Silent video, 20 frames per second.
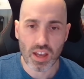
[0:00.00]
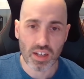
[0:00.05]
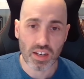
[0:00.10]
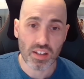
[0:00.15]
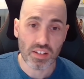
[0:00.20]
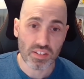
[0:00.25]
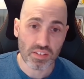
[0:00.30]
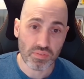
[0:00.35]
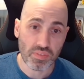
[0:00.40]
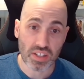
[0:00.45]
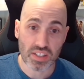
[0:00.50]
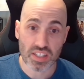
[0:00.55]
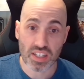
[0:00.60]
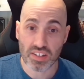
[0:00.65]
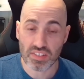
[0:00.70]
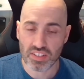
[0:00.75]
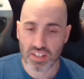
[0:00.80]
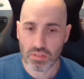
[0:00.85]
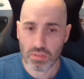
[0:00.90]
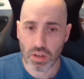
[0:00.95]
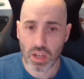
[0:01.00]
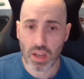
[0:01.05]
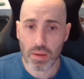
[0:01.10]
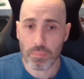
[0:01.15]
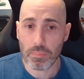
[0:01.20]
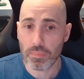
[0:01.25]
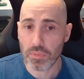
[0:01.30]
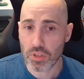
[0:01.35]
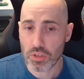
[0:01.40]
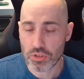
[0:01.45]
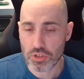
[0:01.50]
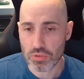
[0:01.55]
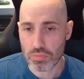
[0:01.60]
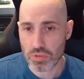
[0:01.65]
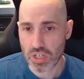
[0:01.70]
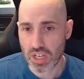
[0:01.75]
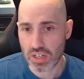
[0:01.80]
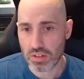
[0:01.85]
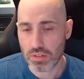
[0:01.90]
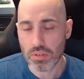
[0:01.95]
and it's a fantastic YouTube
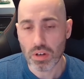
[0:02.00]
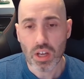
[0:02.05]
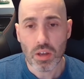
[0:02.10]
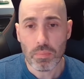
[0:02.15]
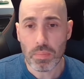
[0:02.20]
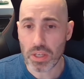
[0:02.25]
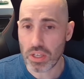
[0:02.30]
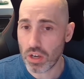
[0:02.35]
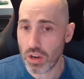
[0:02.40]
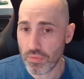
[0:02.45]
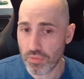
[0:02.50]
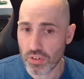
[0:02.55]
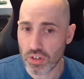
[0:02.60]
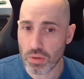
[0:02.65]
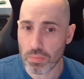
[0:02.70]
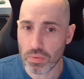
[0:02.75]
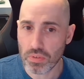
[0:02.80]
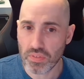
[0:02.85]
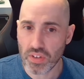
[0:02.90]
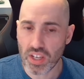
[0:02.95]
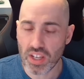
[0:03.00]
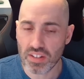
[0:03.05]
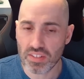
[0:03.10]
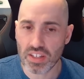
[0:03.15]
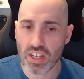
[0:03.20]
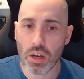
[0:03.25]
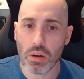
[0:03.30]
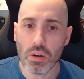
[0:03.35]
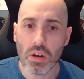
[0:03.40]
channel. Been going for a number of years now,